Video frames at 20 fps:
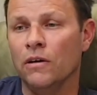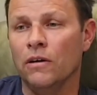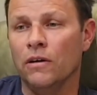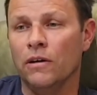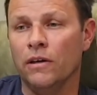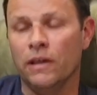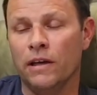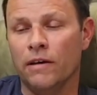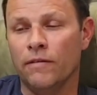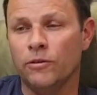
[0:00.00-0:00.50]

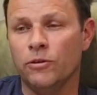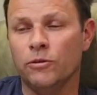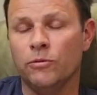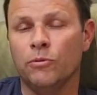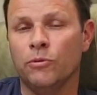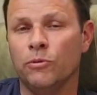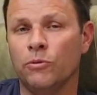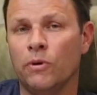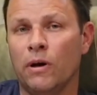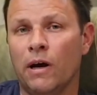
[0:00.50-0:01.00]
the
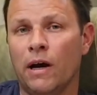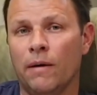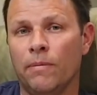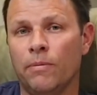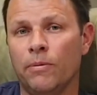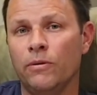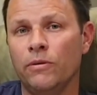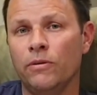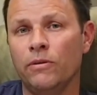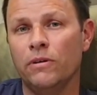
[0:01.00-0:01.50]
inevitable
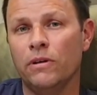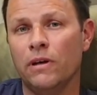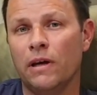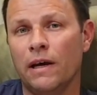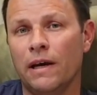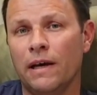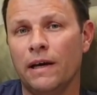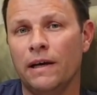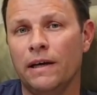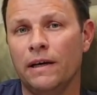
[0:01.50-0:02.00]
happened
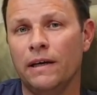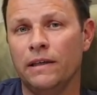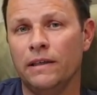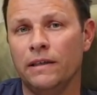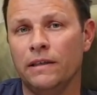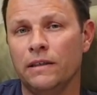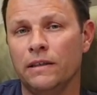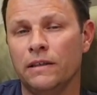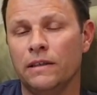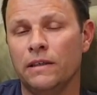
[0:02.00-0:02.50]

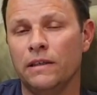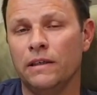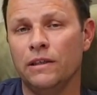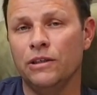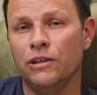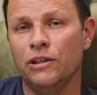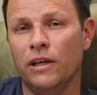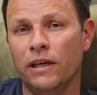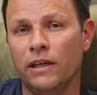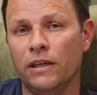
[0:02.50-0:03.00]
and the
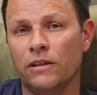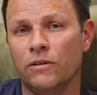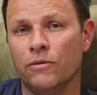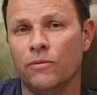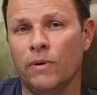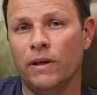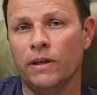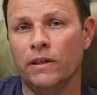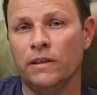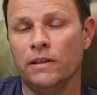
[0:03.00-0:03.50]
injector
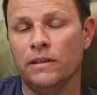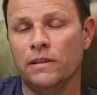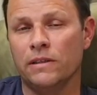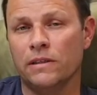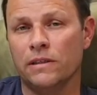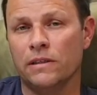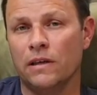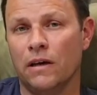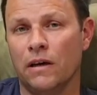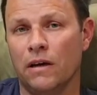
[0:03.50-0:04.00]
went.